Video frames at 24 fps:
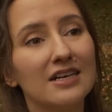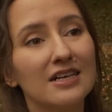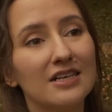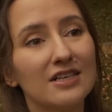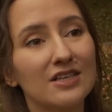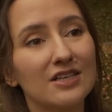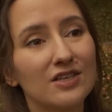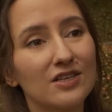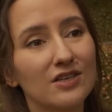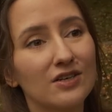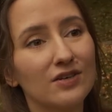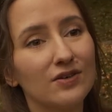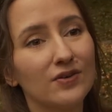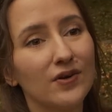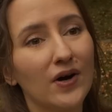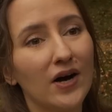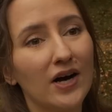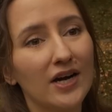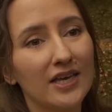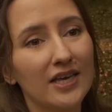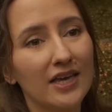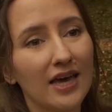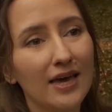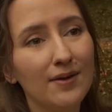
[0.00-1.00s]
So
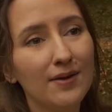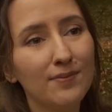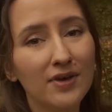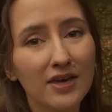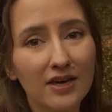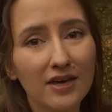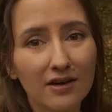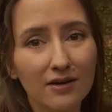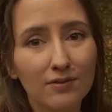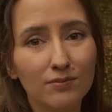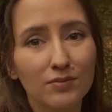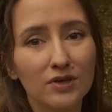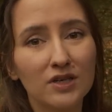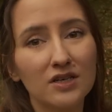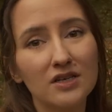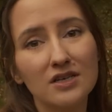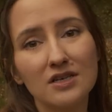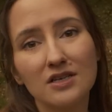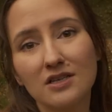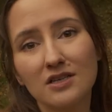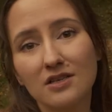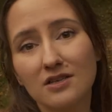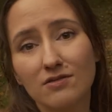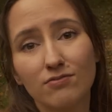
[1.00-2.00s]
I came here
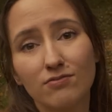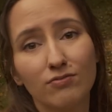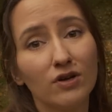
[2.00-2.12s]
because,